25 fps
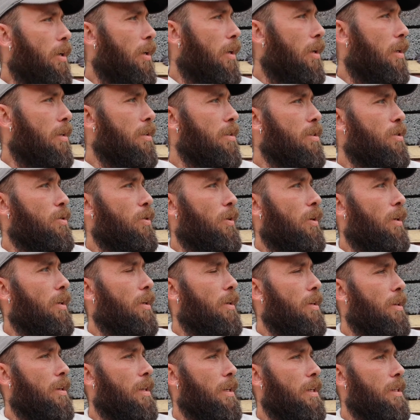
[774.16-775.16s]
a garden tour, I
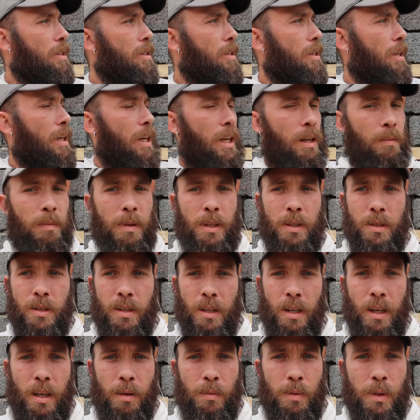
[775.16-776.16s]
don't think, today because
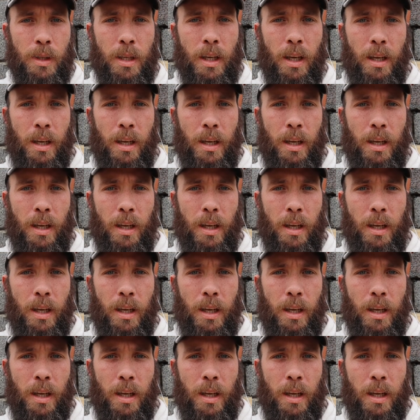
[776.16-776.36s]
the neighbours